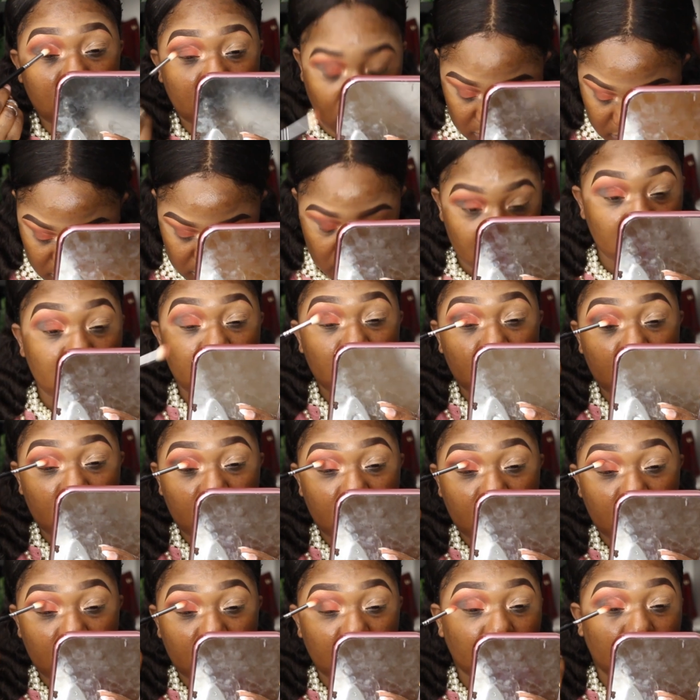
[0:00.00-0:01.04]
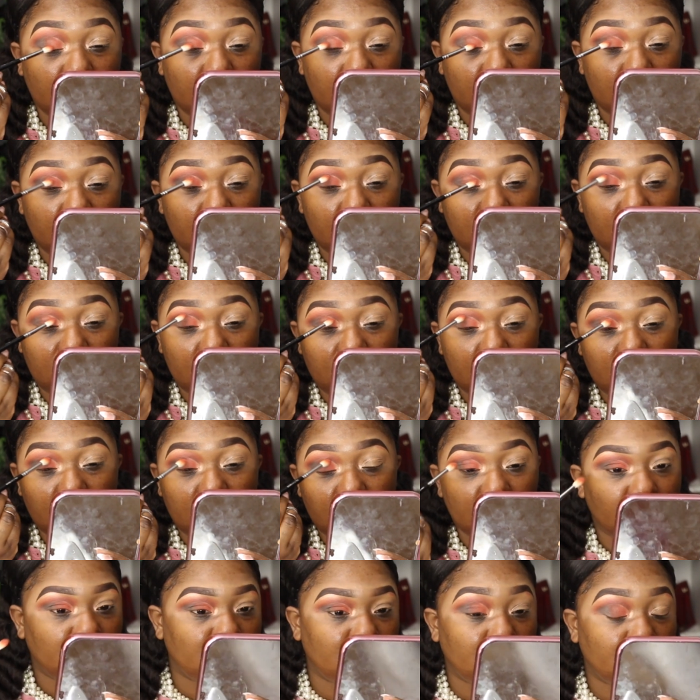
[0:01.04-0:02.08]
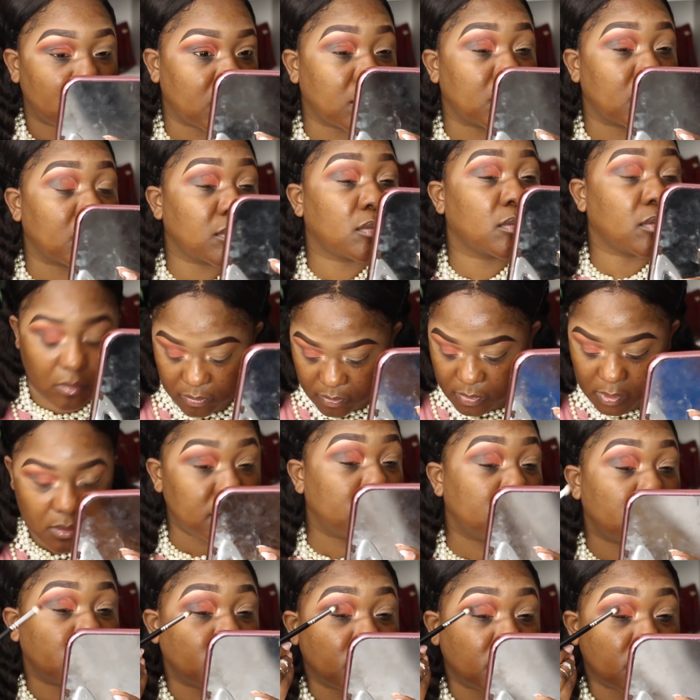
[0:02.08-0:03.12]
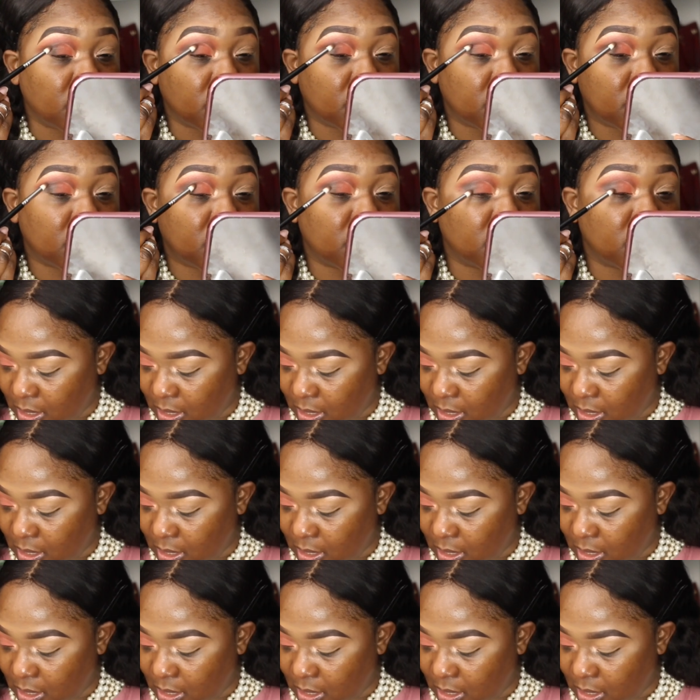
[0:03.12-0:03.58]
sure that you're getting the perfect transition.